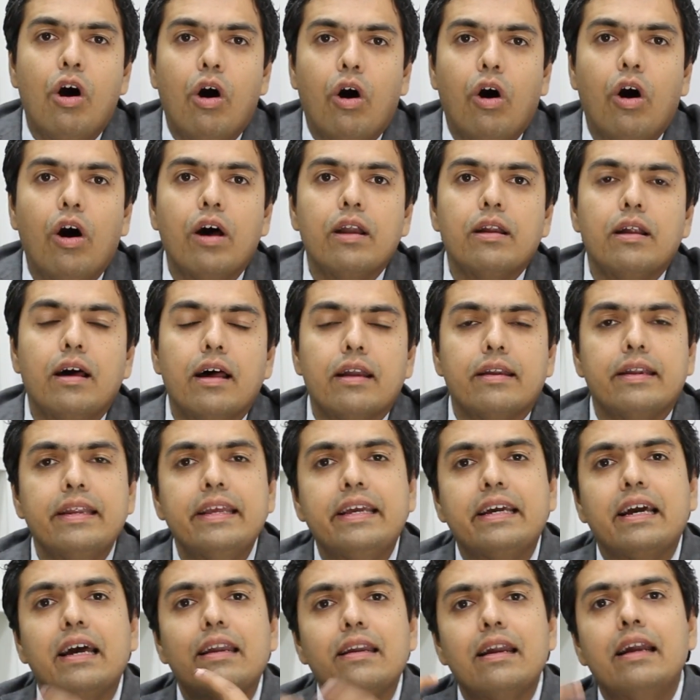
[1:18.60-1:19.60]
or
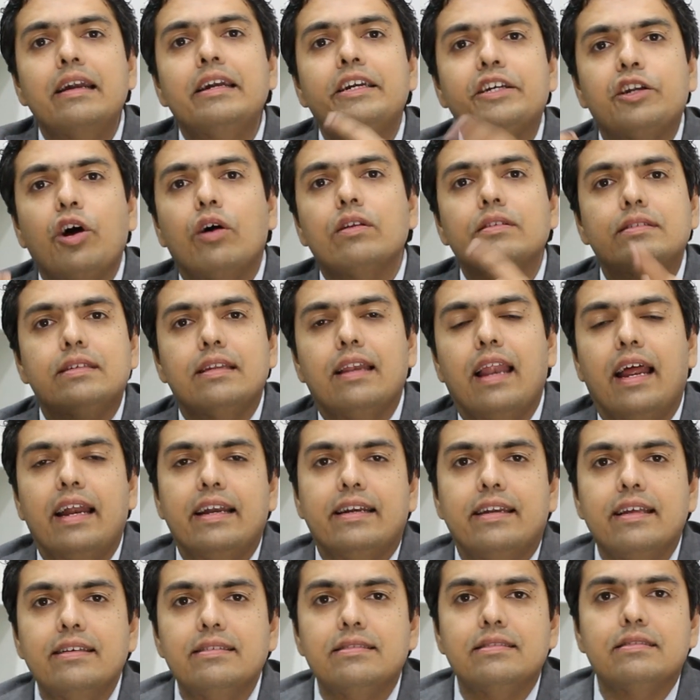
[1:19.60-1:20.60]
recurrent
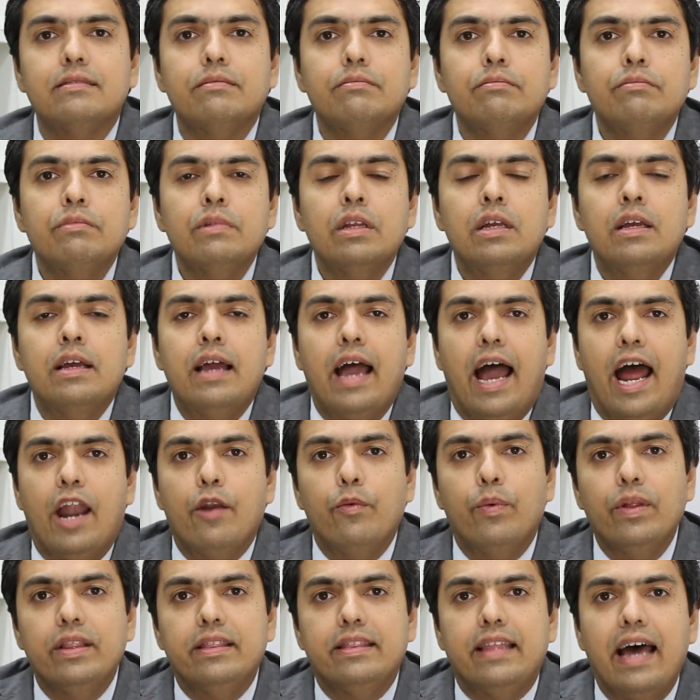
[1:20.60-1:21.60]
tonsillitis,
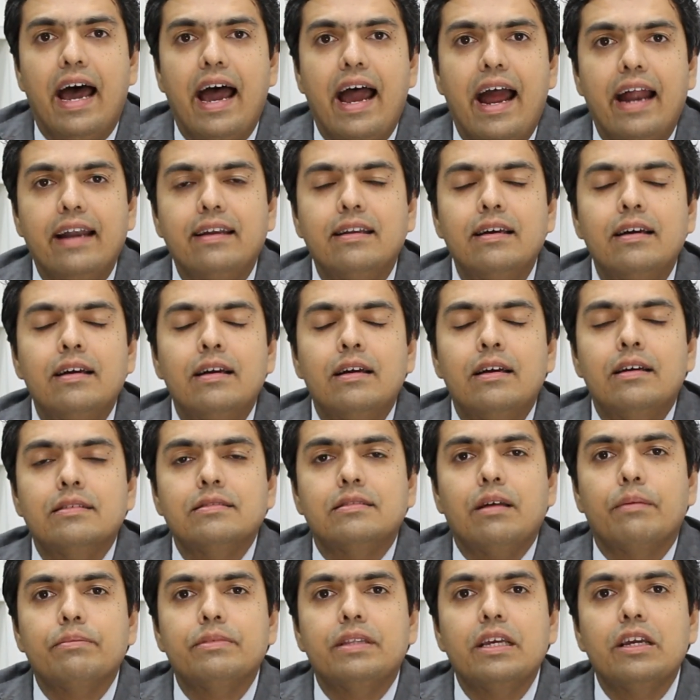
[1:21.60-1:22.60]
and with that
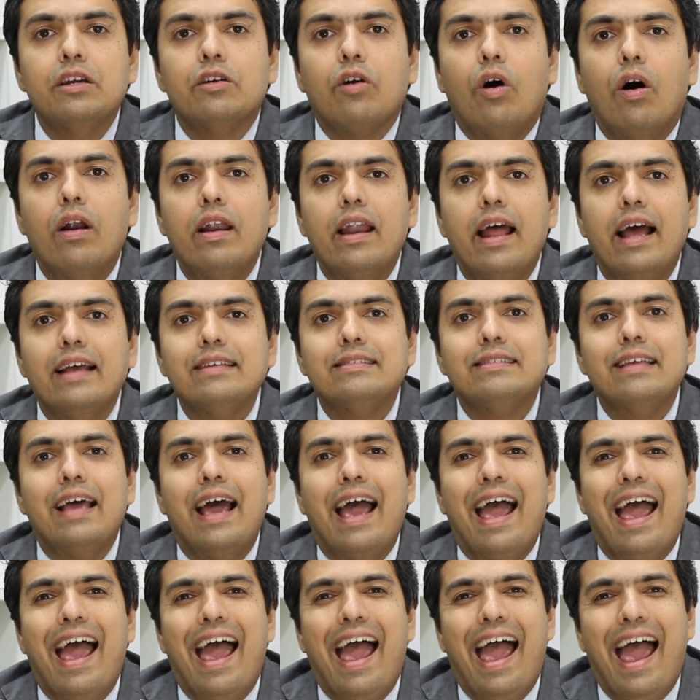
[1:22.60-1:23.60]
something called as
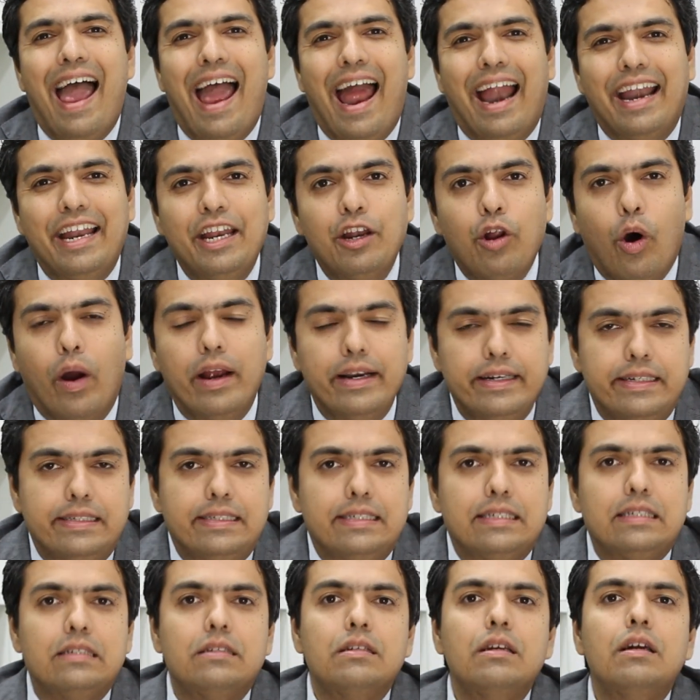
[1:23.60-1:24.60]

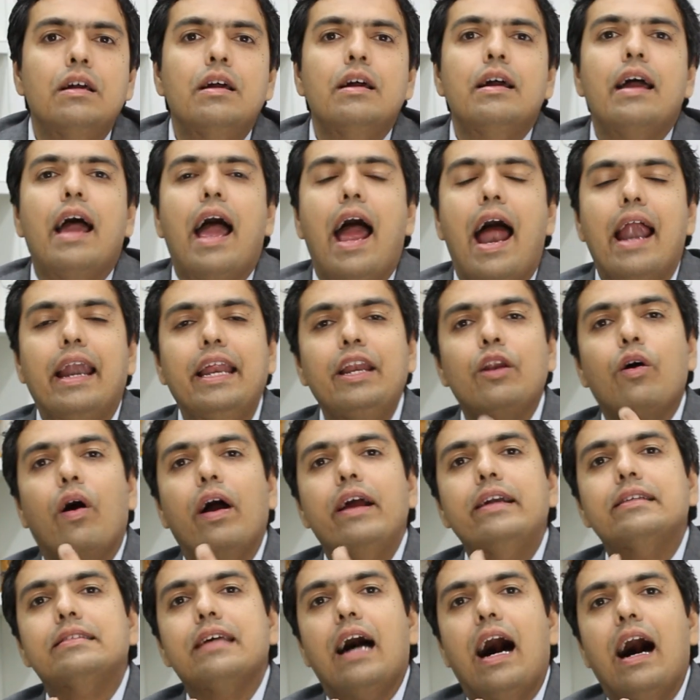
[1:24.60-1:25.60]
adenoids.
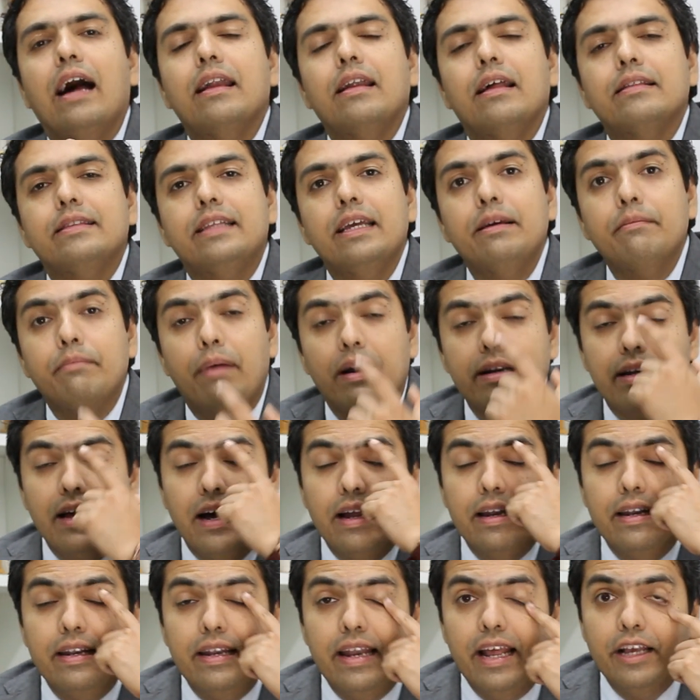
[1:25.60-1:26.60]
Adenoids are nothing
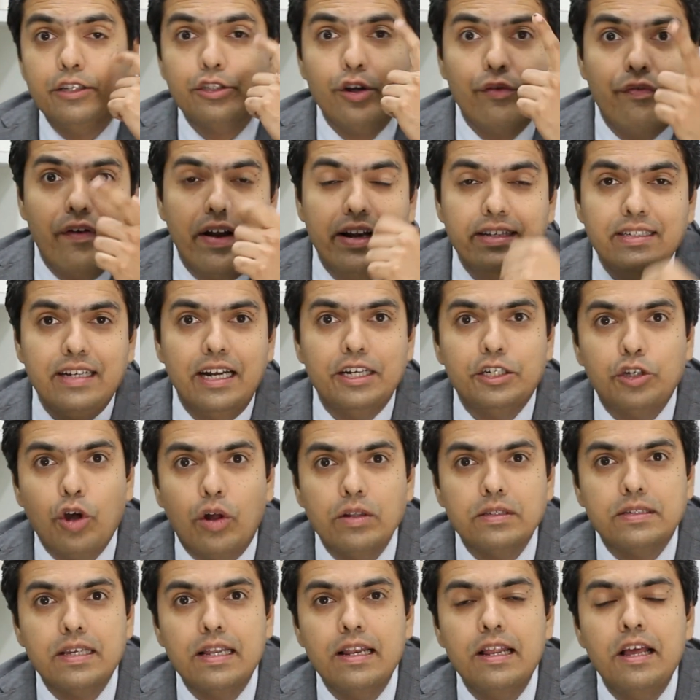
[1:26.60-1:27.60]
but a nasopharyngeal
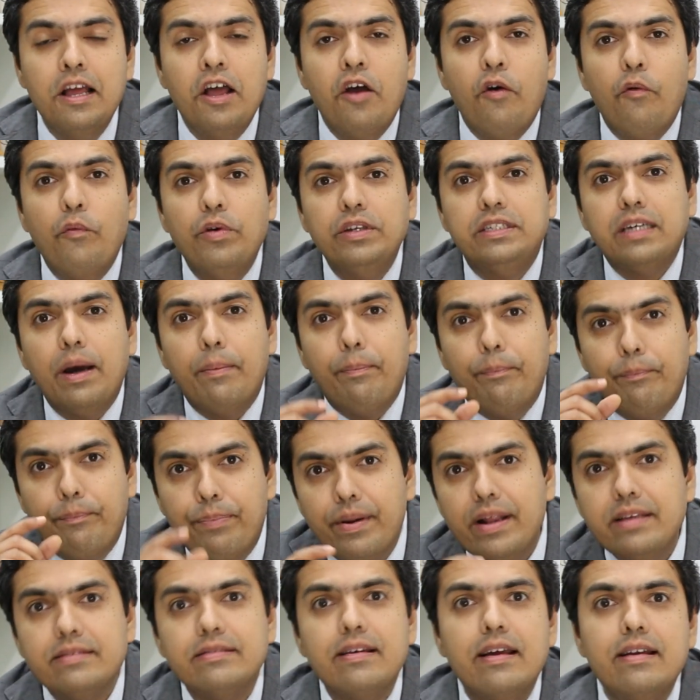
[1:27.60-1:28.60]
tonsil which are
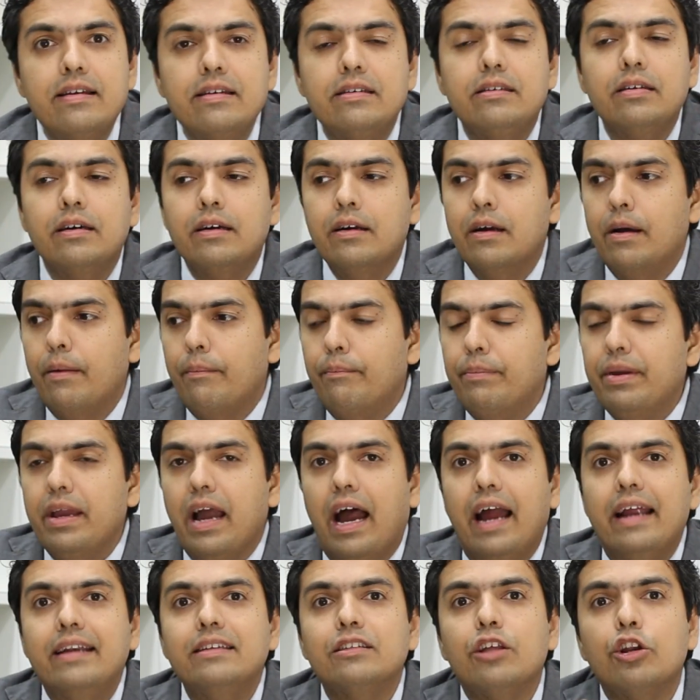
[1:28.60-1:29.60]
present
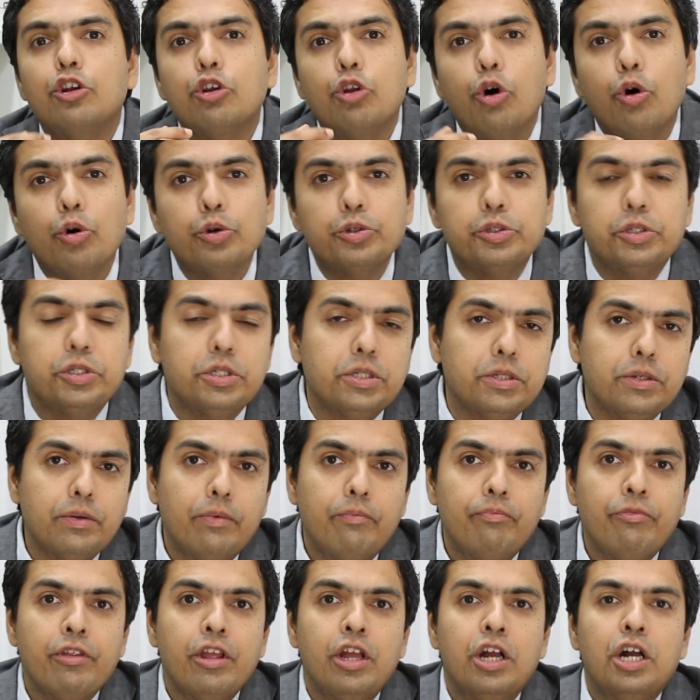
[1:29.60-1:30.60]
behind the
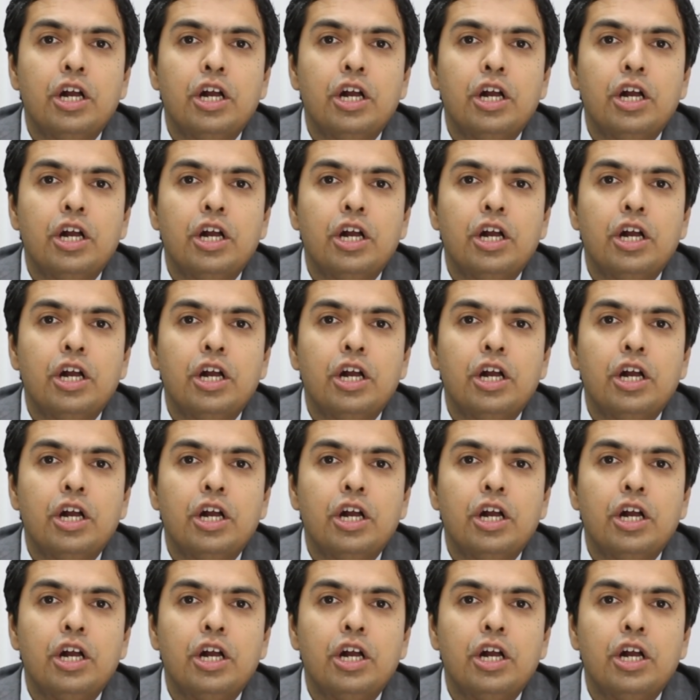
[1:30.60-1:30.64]
nose.